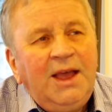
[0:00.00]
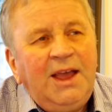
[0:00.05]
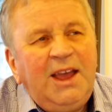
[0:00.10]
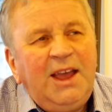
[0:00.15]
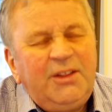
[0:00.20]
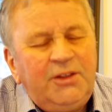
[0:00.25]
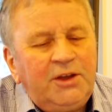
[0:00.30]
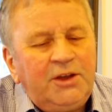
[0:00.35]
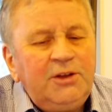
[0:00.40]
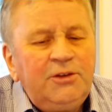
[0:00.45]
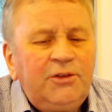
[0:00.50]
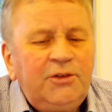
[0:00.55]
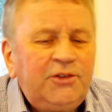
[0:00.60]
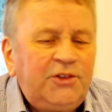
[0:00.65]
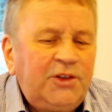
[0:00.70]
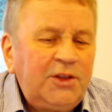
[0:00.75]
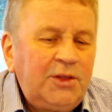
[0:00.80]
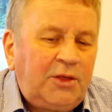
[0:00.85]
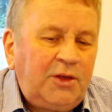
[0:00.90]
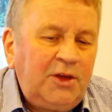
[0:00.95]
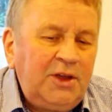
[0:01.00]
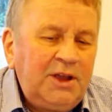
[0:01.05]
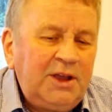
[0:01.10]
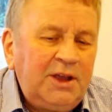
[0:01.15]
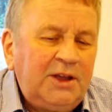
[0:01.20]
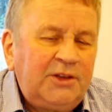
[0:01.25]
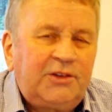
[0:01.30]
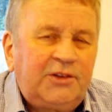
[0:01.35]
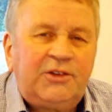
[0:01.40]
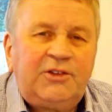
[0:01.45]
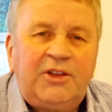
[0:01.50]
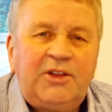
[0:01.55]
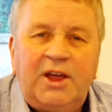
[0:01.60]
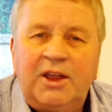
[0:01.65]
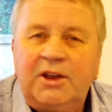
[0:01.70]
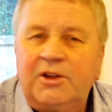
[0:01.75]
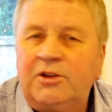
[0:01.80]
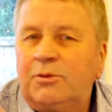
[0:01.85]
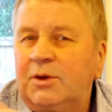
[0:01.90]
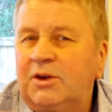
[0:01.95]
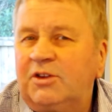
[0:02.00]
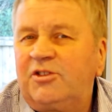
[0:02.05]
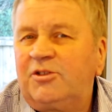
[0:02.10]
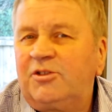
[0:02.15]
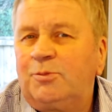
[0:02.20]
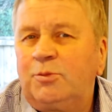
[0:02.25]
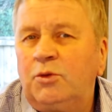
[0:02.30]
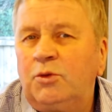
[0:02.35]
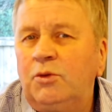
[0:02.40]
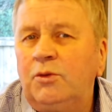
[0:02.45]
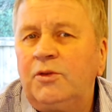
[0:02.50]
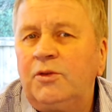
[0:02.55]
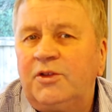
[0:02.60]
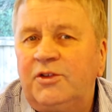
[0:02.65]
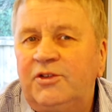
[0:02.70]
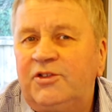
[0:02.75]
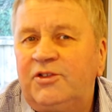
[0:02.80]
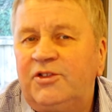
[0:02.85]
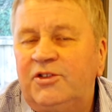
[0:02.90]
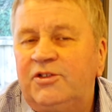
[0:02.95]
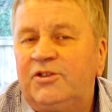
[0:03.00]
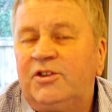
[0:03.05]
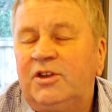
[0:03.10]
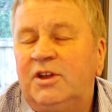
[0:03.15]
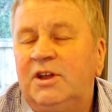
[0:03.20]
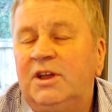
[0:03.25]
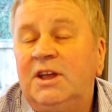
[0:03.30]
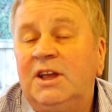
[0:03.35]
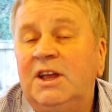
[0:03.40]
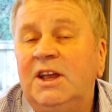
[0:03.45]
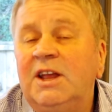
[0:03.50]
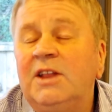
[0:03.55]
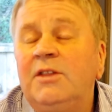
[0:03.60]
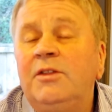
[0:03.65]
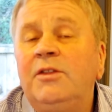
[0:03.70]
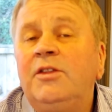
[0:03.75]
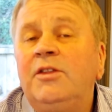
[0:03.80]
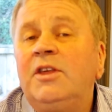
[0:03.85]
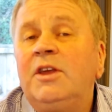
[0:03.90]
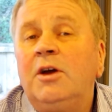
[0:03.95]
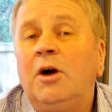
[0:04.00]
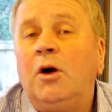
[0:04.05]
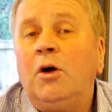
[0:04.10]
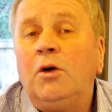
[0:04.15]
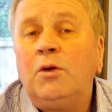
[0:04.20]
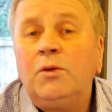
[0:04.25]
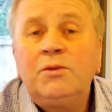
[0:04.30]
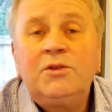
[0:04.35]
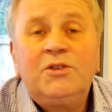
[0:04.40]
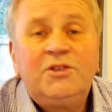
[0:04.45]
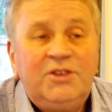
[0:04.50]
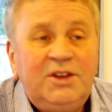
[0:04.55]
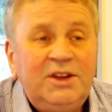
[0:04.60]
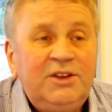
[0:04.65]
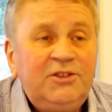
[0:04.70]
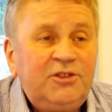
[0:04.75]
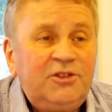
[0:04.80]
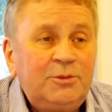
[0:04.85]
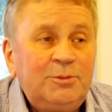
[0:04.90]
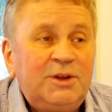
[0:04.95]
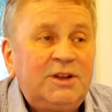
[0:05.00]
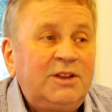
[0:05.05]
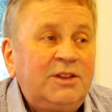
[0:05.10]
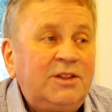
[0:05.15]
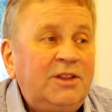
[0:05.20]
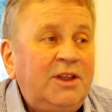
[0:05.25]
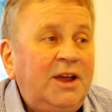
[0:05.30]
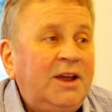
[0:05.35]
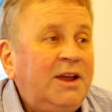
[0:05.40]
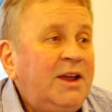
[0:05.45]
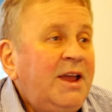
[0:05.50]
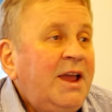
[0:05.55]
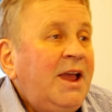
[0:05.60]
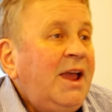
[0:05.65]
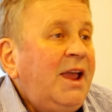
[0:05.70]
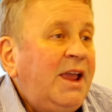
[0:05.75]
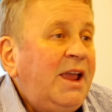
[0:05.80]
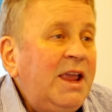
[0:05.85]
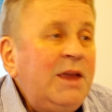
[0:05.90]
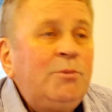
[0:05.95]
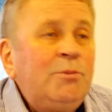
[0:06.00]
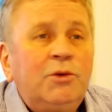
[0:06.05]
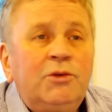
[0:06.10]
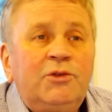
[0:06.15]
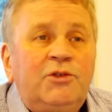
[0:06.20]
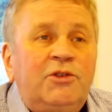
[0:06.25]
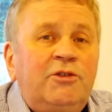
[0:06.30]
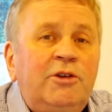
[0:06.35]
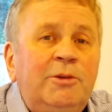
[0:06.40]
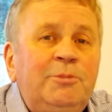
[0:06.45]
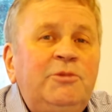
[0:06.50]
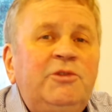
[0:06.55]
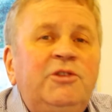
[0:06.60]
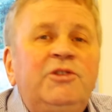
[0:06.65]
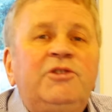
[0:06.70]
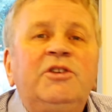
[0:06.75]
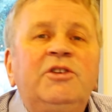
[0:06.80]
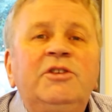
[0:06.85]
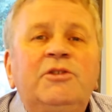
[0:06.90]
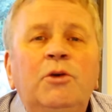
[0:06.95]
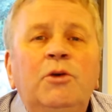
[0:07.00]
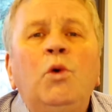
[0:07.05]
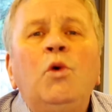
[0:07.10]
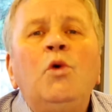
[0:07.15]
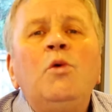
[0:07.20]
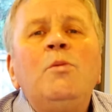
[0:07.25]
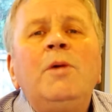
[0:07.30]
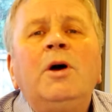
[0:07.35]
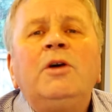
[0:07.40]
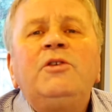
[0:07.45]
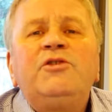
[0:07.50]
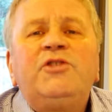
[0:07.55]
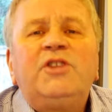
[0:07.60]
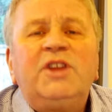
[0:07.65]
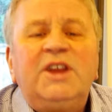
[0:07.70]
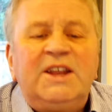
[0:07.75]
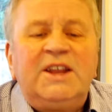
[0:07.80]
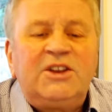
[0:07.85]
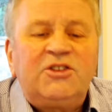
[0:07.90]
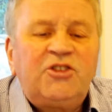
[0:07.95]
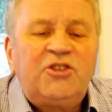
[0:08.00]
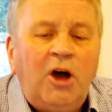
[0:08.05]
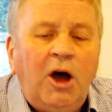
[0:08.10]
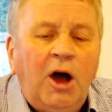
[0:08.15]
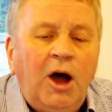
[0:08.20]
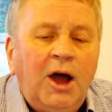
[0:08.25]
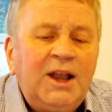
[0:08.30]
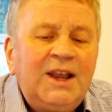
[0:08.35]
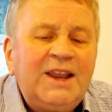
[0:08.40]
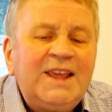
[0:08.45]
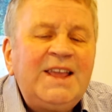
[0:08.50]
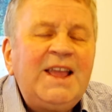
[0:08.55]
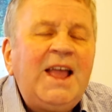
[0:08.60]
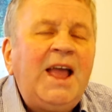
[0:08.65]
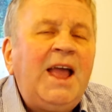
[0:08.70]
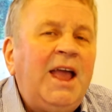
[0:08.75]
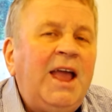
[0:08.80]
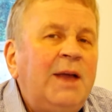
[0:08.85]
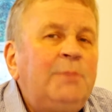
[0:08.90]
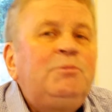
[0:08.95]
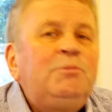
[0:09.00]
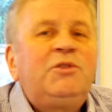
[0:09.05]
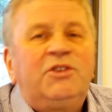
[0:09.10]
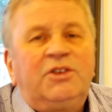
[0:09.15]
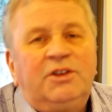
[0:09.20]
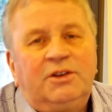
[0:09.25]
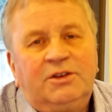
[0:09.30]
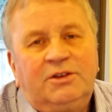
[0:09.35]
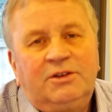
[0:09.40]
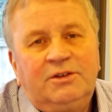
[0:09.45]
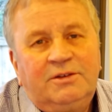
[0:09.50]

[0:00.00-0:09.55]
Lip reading: And the interesting thing as I started to explore this is in the Old Testament, the Hebrew Scriptures, it's almost entirely absent.